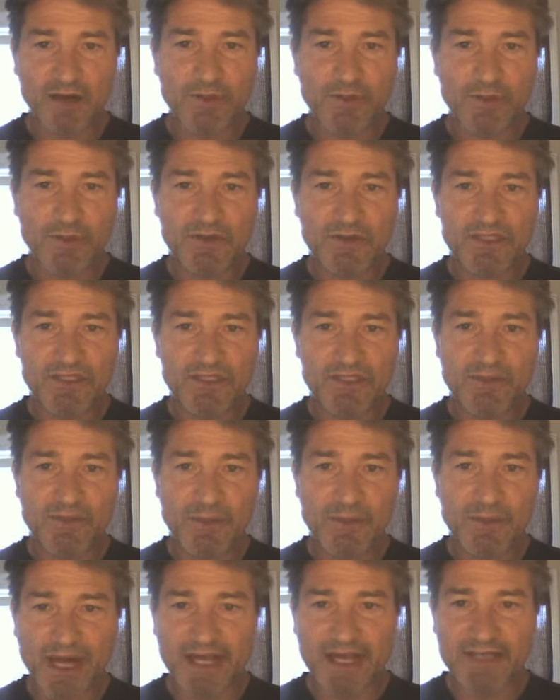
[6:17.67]
we going to be
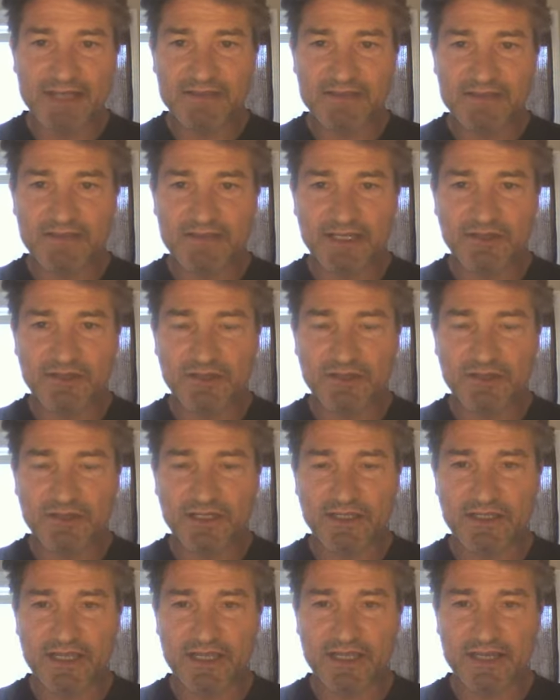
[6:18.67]
biased and look at the